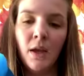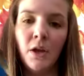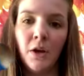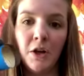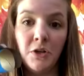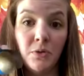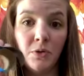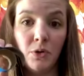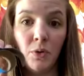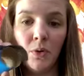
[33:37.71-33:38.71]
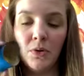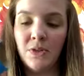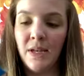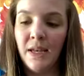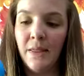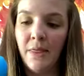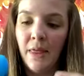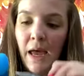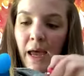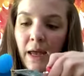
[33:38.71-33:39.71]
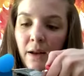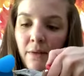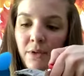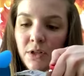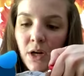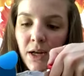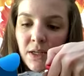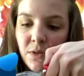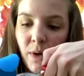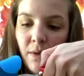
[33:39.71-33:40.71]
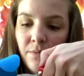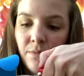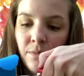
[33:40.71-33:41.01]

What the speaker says: You're going to do 2 holes in the head of the dog as well.